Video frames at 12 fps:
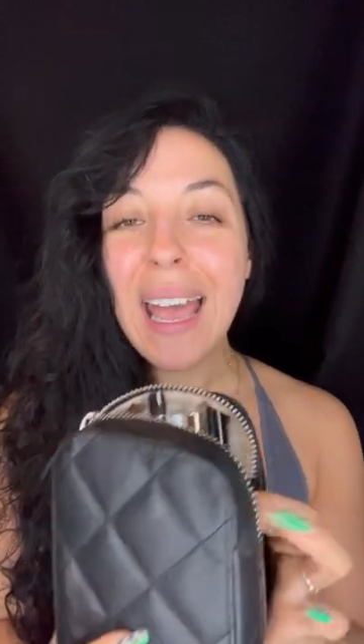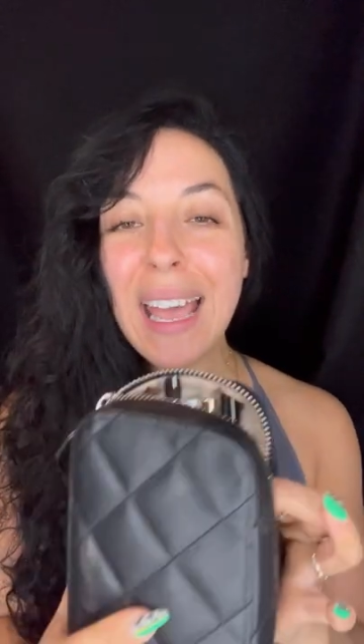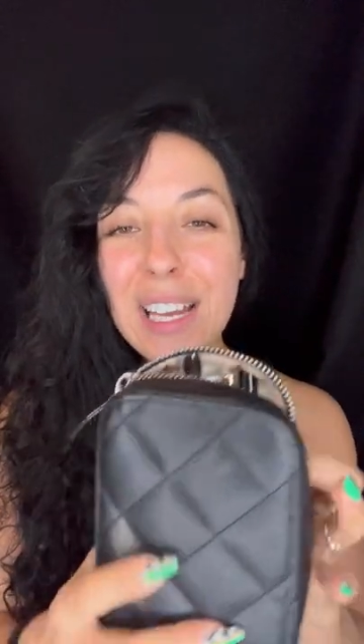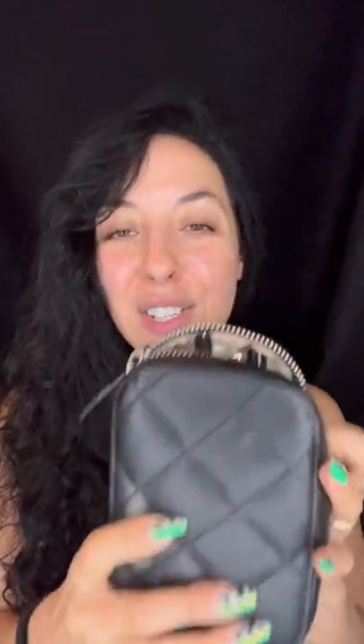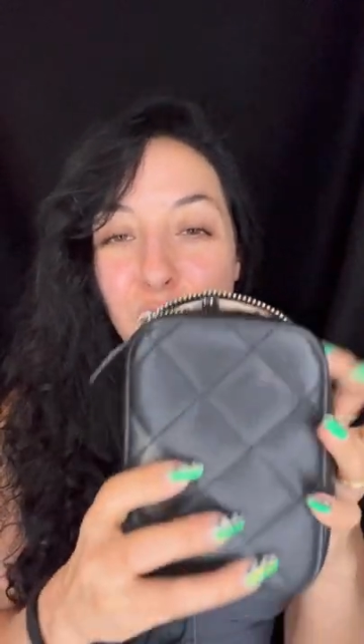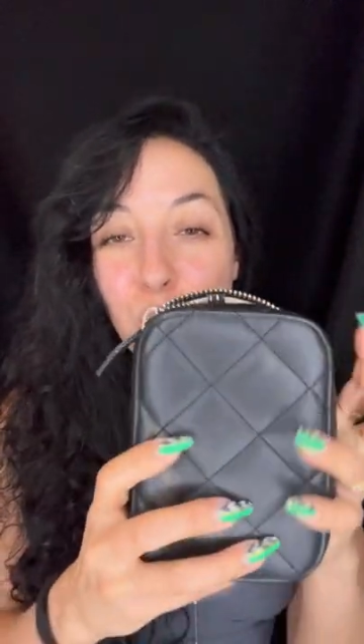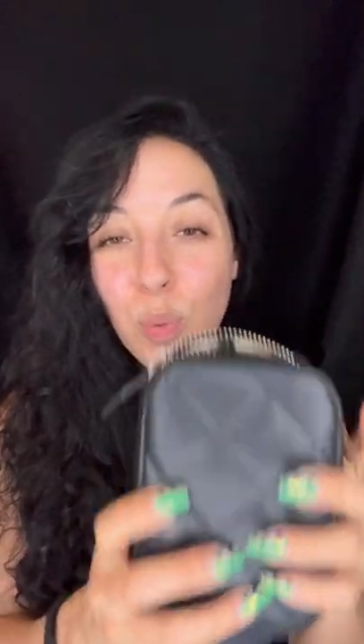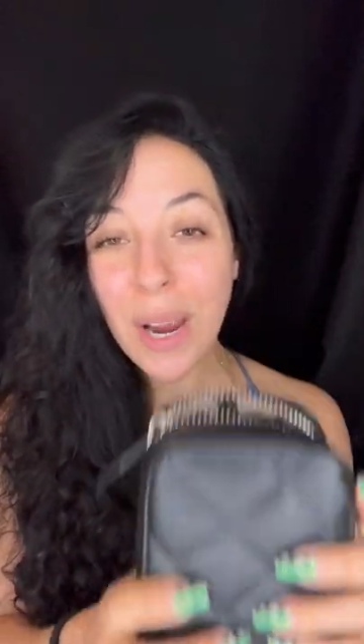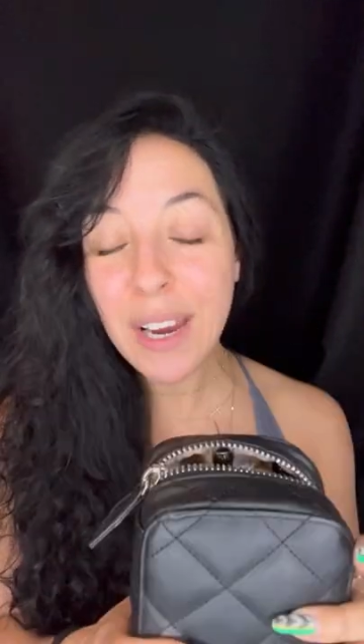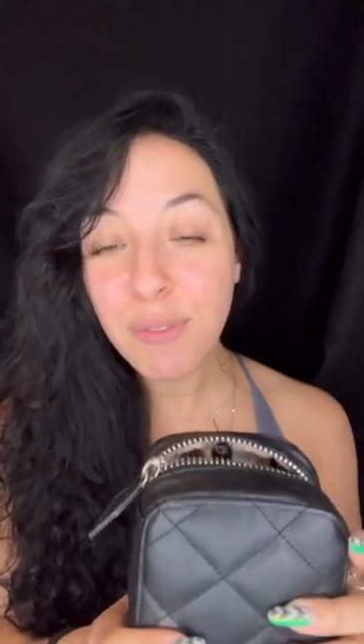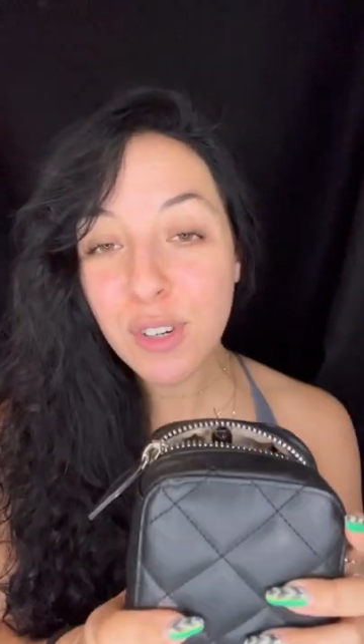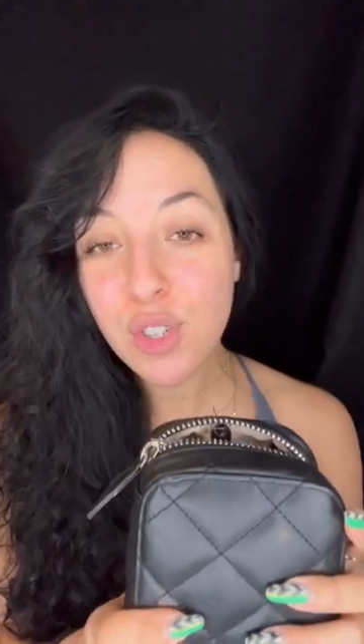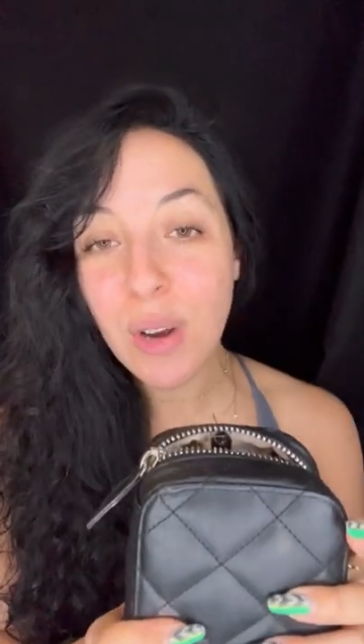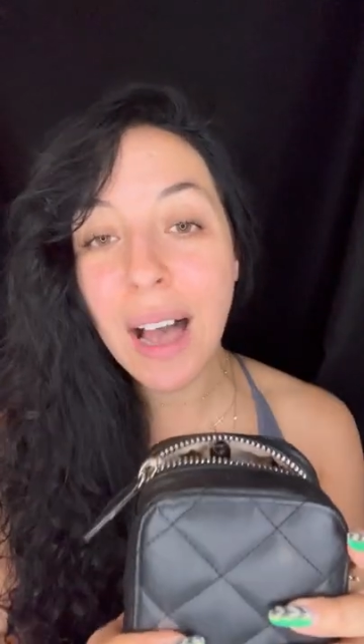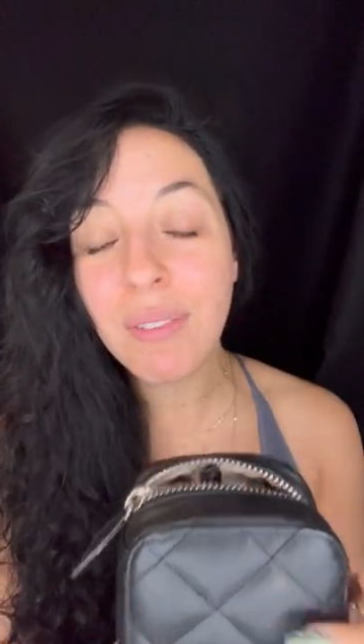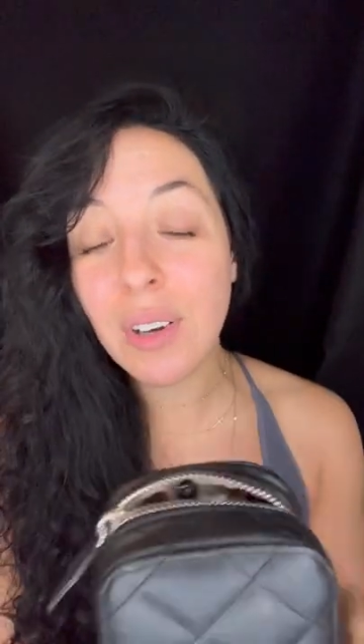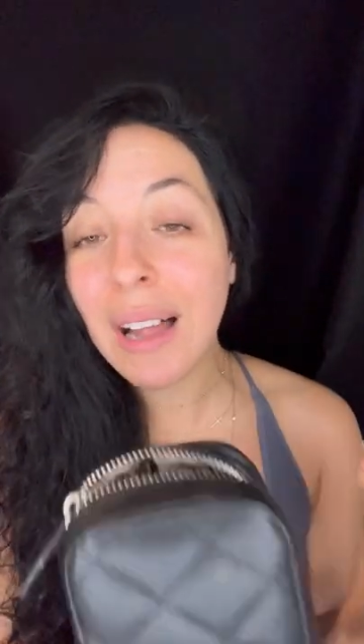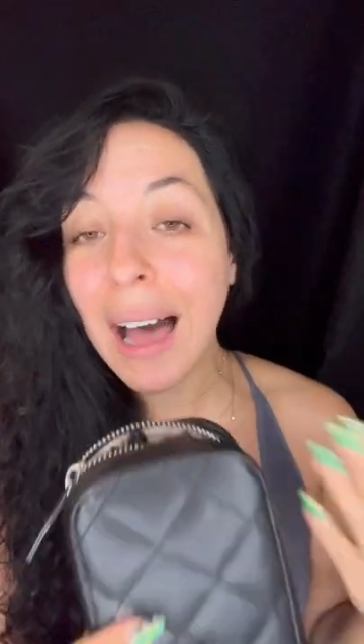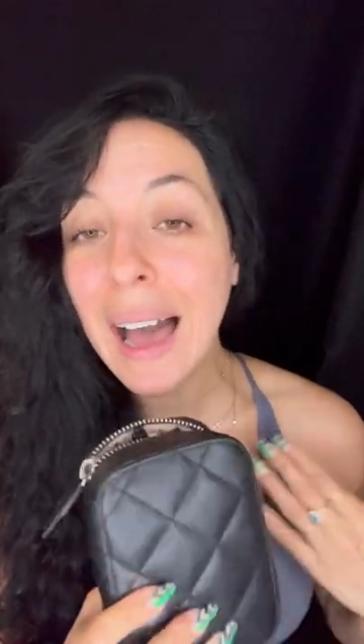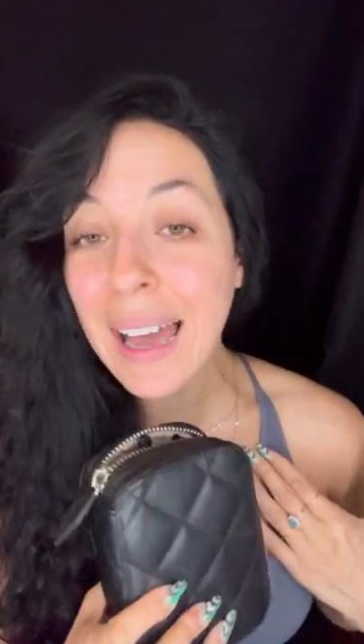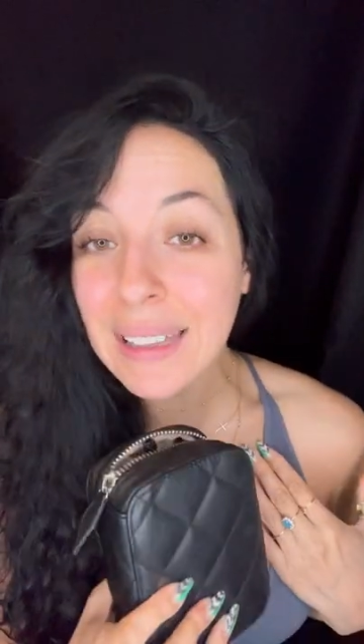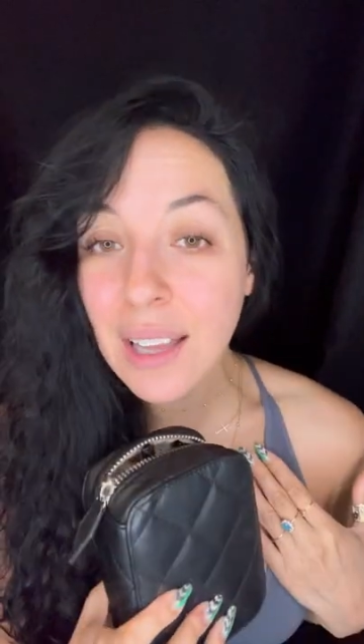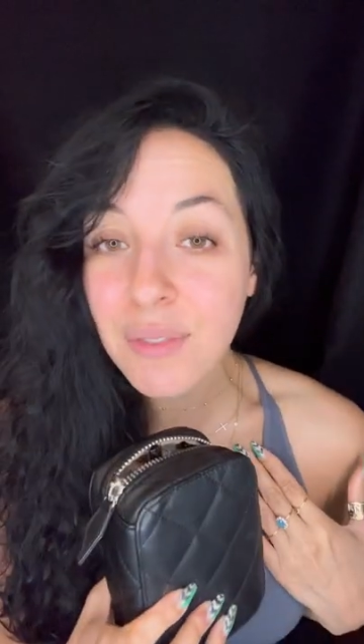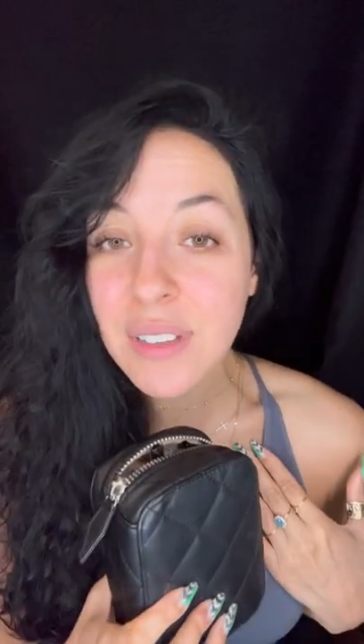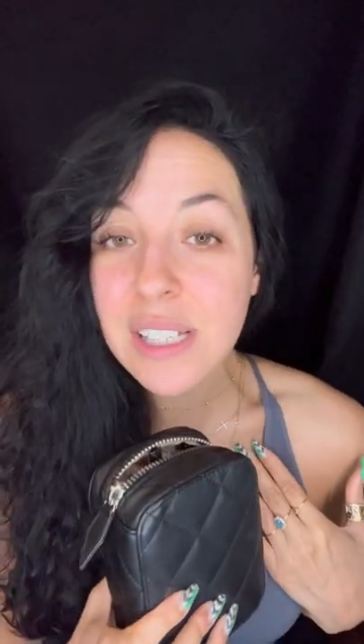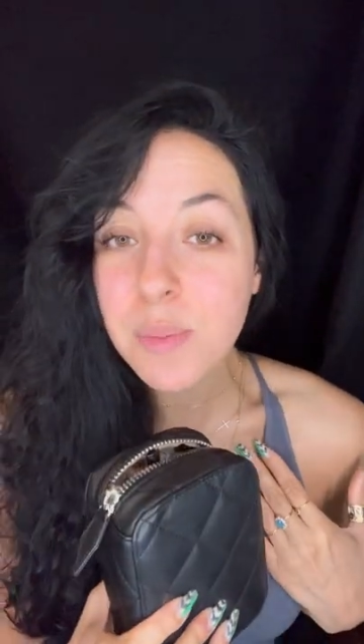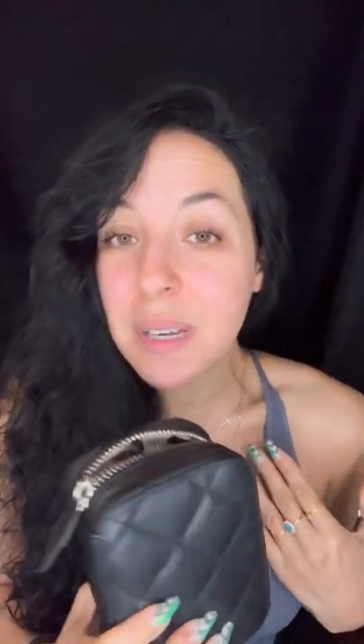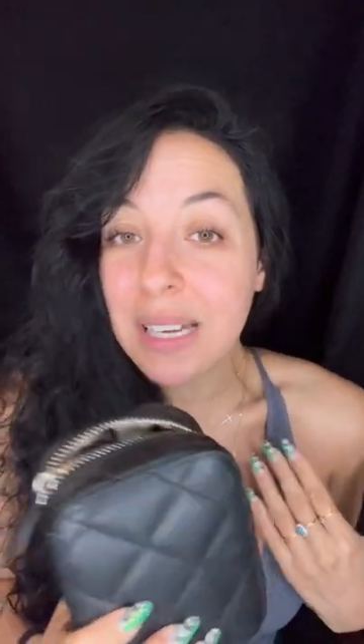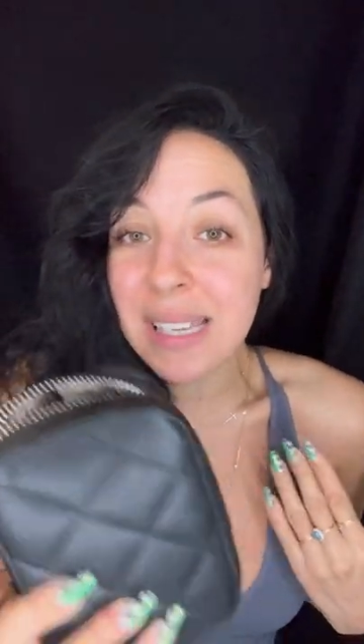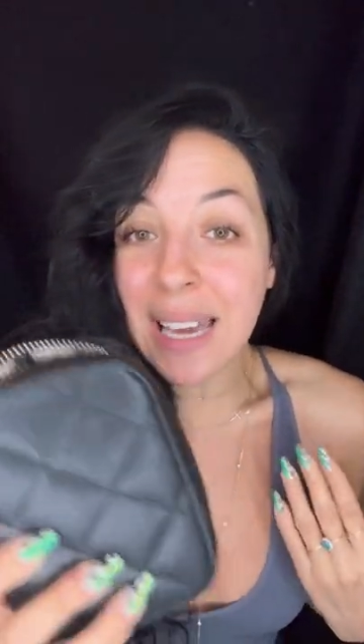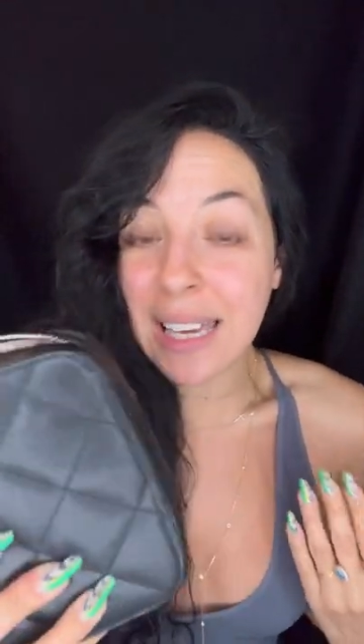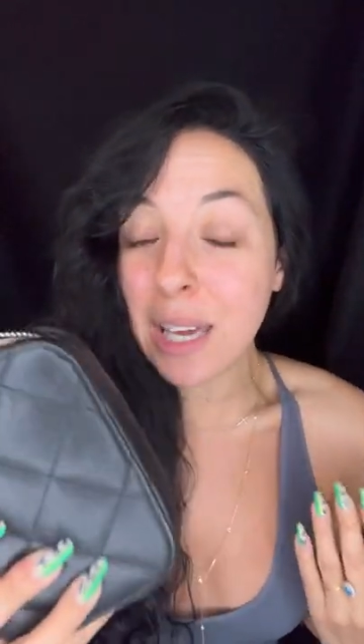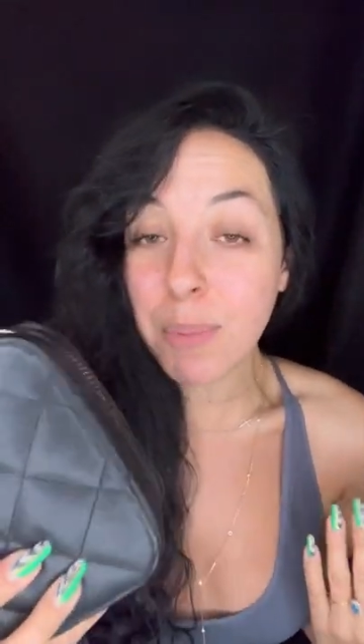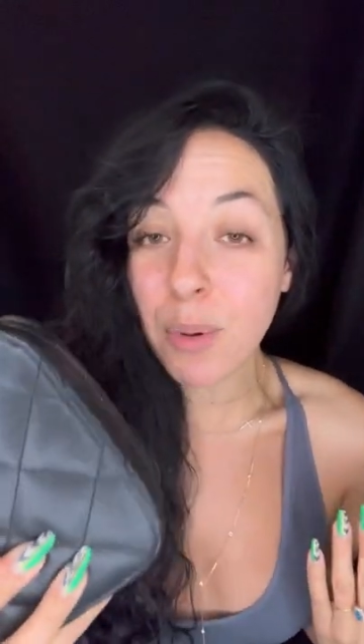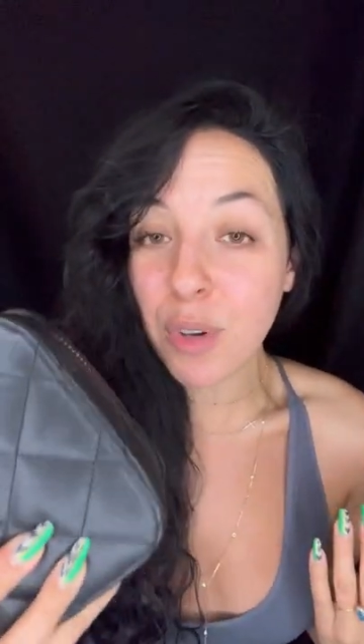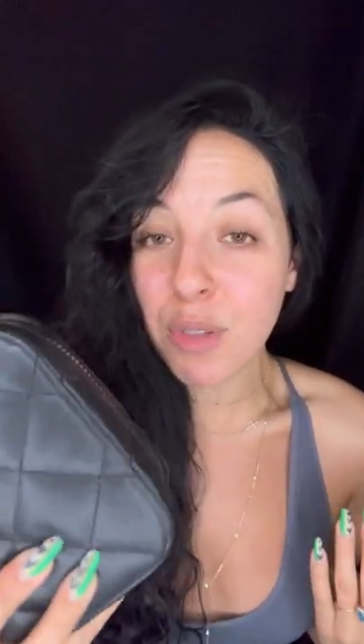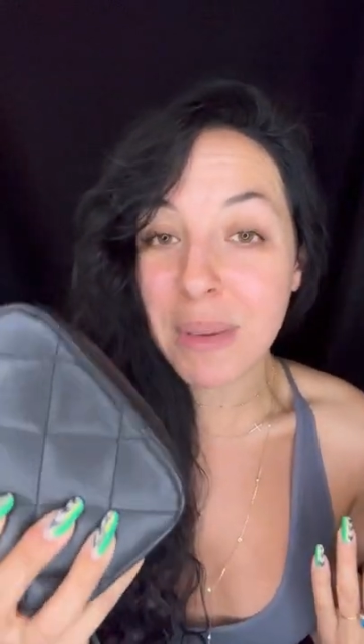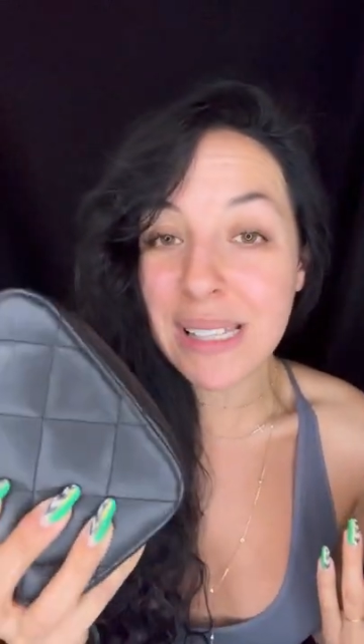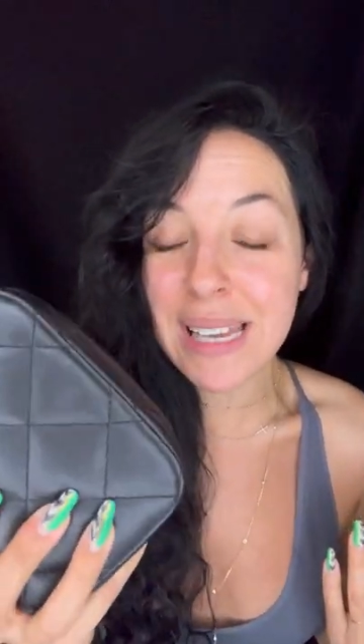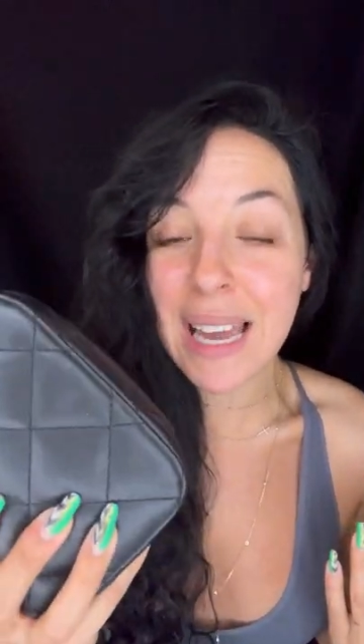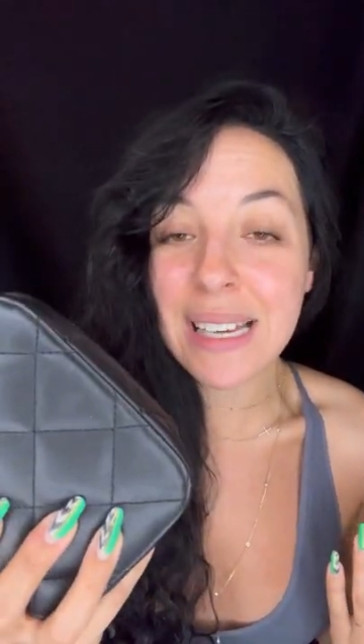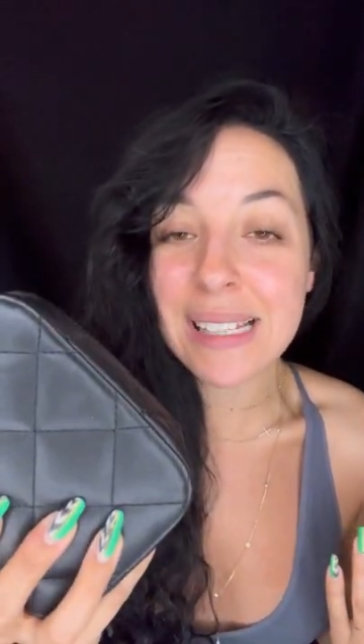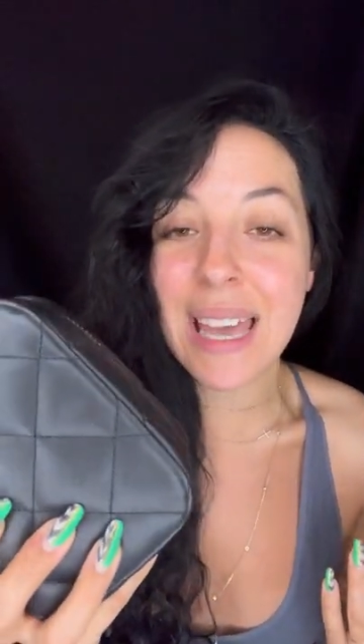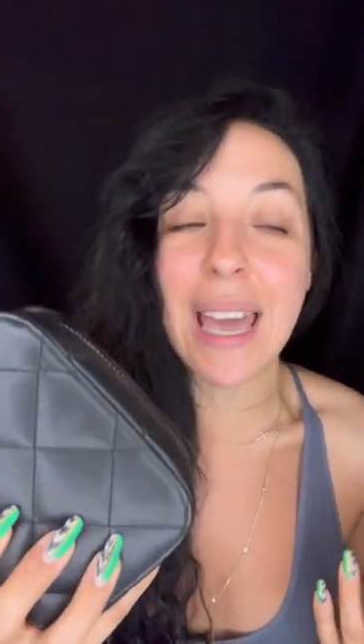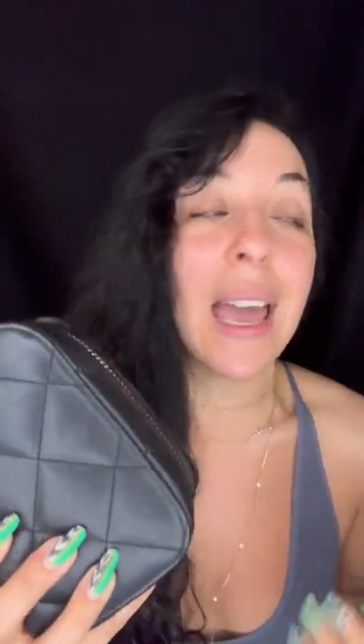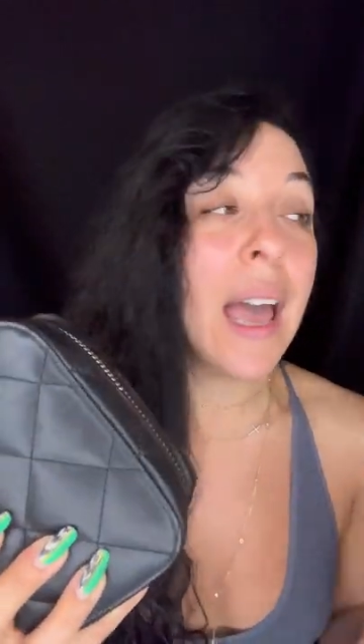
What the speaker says: It is great for travel. I love this because I keep it with me day to day.